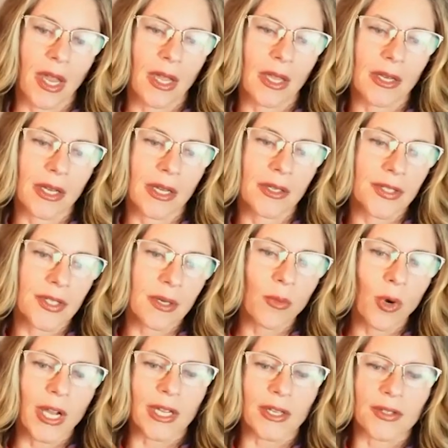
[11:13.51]
And in
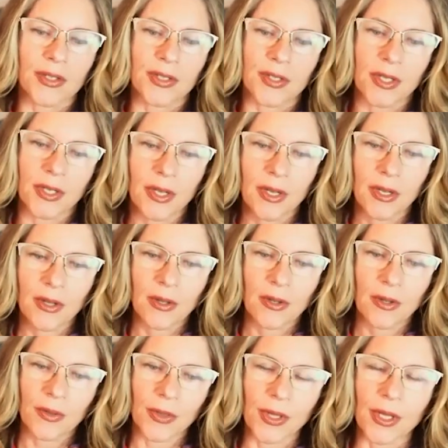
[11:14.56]
some ways,
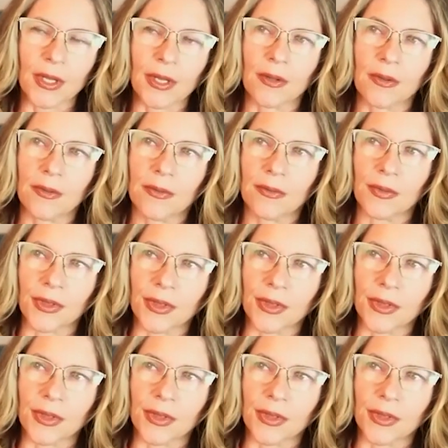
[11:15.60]
the